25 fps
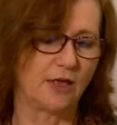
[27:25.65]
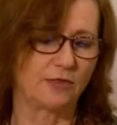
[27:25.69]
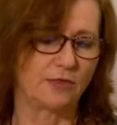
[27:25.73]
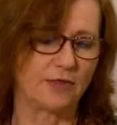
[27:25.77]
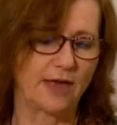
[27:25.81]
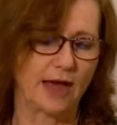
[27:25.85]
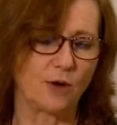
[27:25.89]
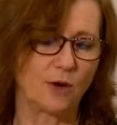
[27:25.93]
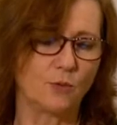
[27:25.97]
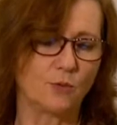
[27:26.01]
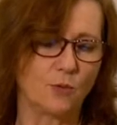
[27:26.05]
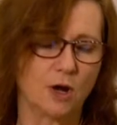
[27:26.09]

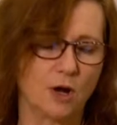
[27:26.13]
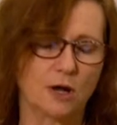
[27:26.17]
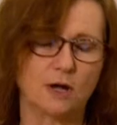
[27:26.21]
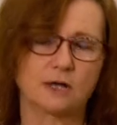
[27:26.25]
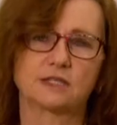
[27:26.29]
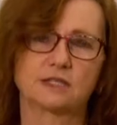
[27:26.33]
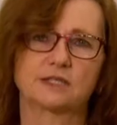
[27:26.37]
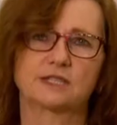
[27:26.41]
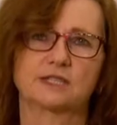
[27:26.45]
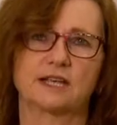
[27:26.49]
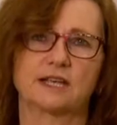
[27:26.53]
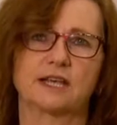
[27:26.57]
that
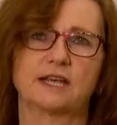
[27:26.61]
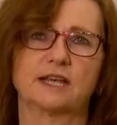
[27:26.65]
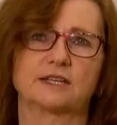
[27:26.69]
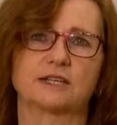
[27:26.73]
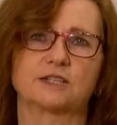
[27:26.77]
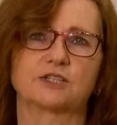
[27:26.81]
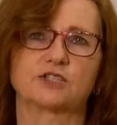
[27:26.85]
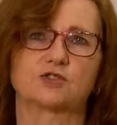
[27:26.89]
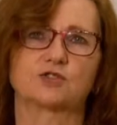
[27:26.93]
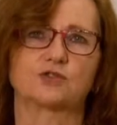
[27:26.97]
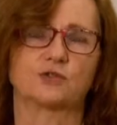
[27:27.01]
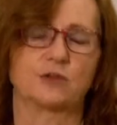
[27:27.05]
works
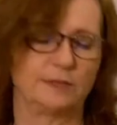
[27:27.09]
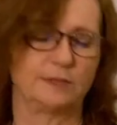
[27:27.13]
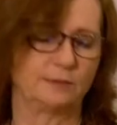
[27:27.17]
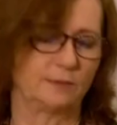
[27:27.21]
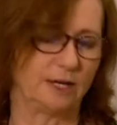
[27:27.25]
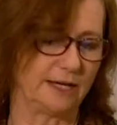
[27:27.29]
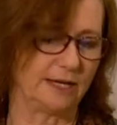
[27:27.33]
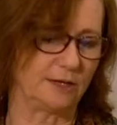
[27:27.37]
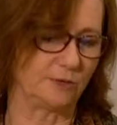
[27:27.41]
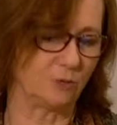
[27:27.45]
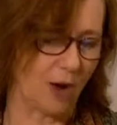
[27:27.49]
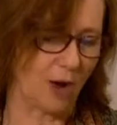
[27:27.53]

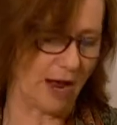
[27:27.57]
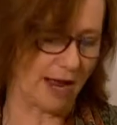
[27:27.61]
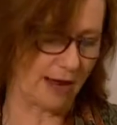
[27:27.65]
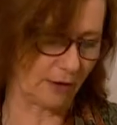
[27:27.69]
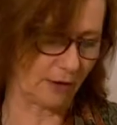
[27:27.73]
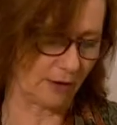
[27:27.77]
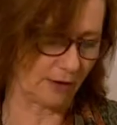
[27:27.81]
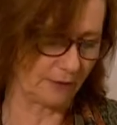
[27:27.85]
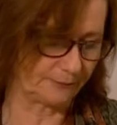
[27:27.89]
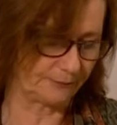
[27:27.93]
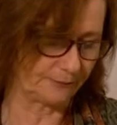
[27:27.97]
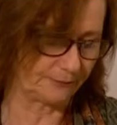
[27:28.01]
extremely
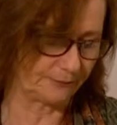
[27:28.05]
well.